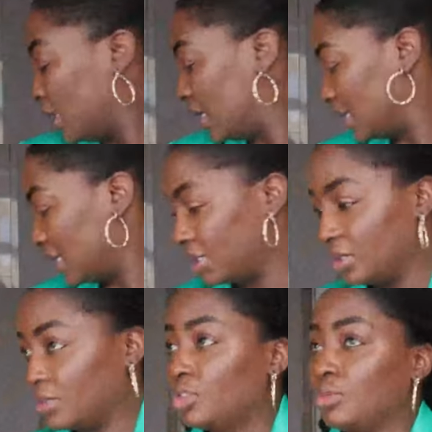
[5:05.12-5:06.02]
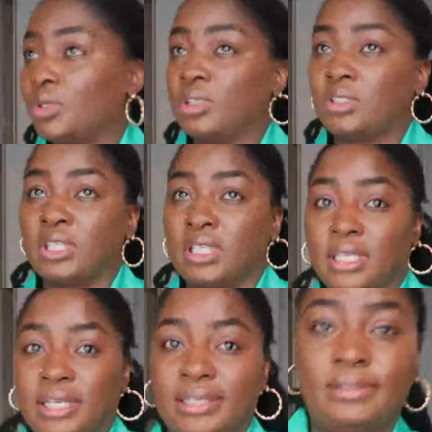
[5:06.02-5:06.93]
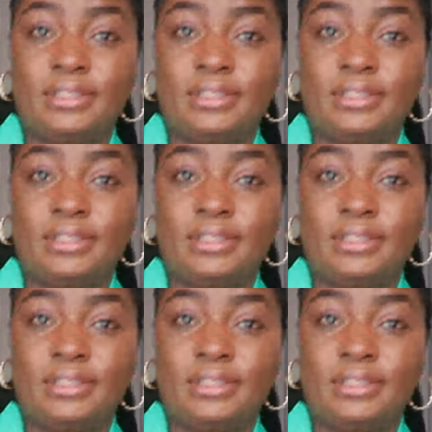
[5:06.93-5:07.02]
And that used to be 109.